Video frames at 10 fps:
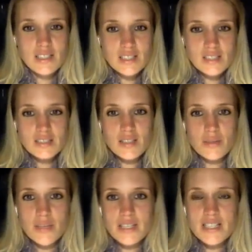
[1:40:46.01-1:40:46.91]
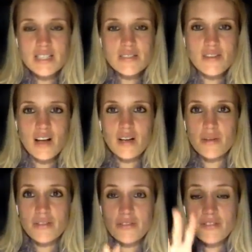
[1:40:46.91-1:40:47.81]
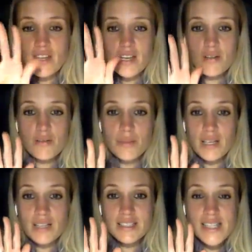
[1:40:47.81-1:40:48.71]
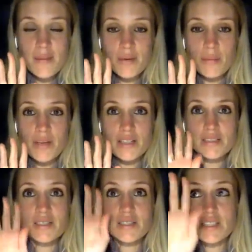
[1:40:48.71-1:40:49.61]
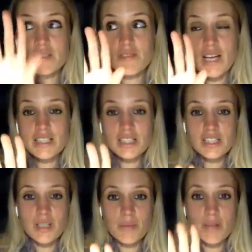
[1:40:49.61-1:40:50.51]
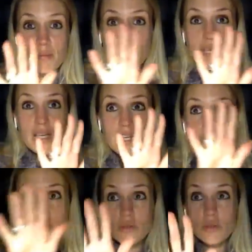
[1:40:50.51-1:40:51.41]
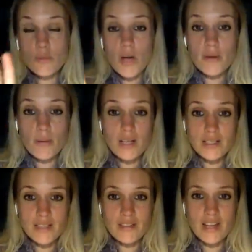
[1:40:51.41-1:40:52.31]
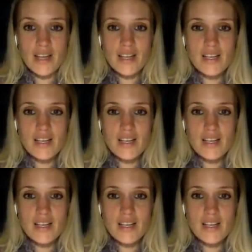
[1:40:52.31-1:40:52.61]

So we identify with fear of being a separate person that's in relationship with a big, huge, wide world out there.